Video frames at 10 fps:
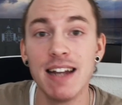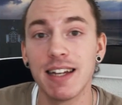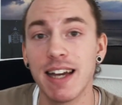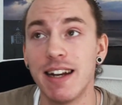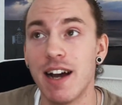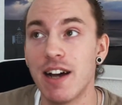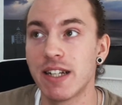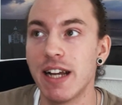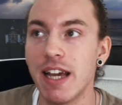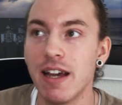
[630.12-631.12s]
again,
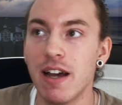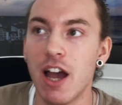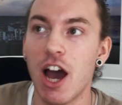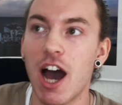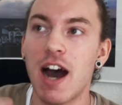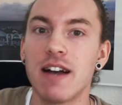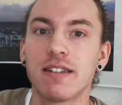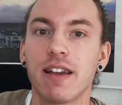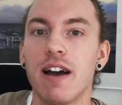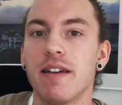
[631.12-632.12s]
lastly,
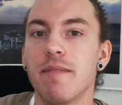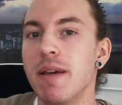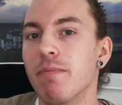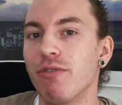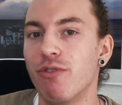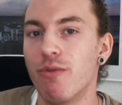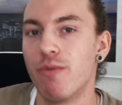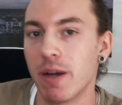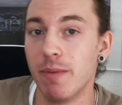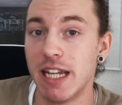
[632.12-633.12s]
ask other people for
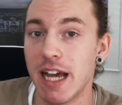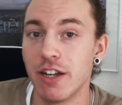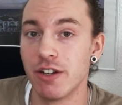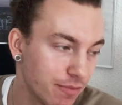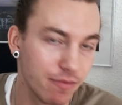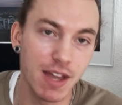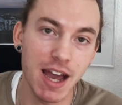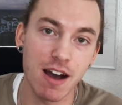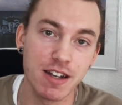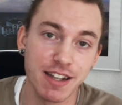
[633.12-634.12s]
recommendations.
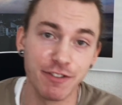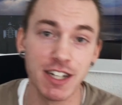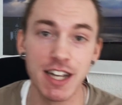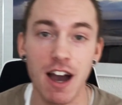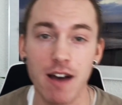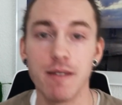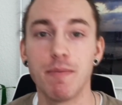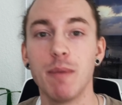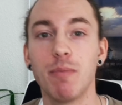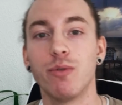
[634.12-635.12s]
There are definitely other
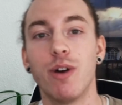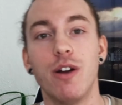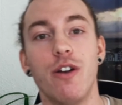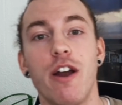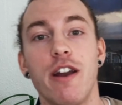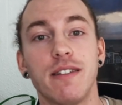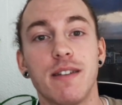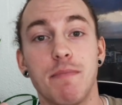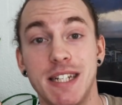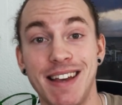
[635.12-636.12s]
people who are learning
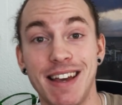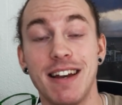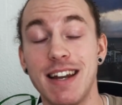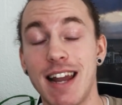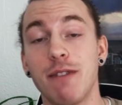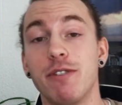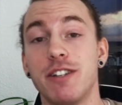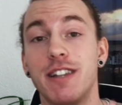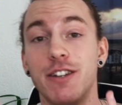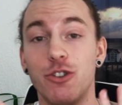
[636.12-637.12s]
the particular
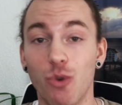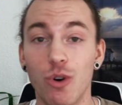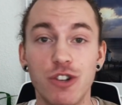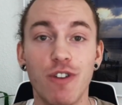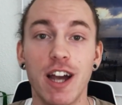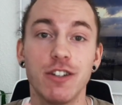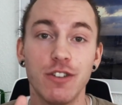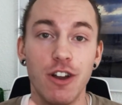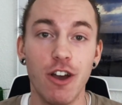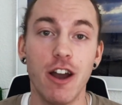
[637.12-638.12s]
language that you're trying
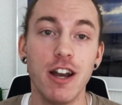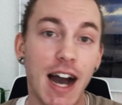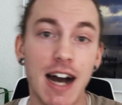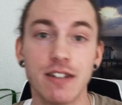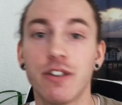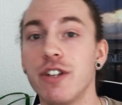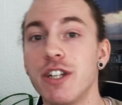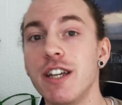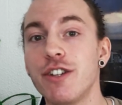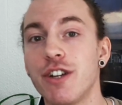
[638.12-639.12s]
to learn. Ask your
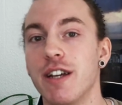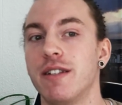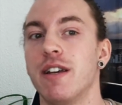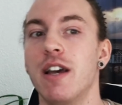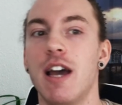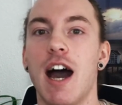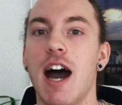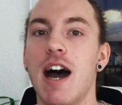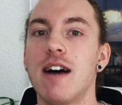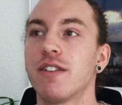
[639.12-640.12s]
teachers,
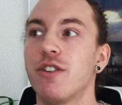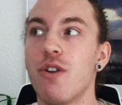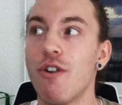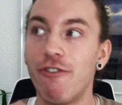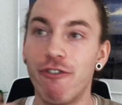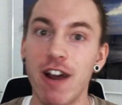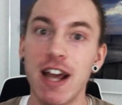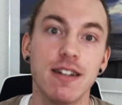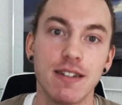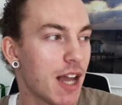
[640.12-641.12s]
ask your
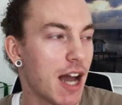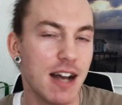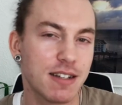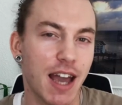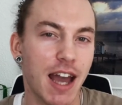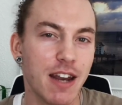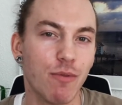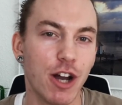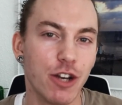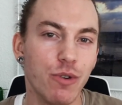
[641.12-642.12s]
friends, ask
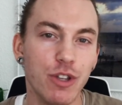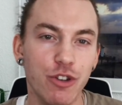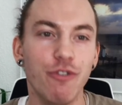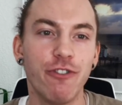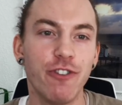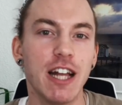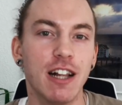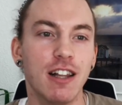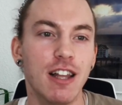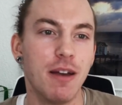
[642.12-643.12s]
anyone who you
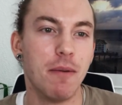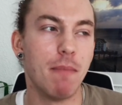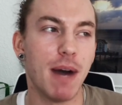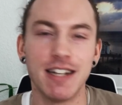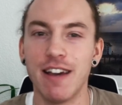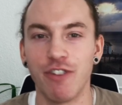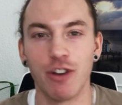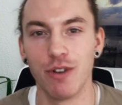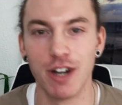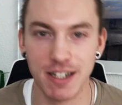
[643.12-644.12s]
feel might have a
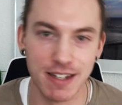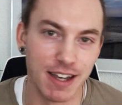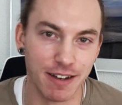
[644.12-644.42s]
good idea.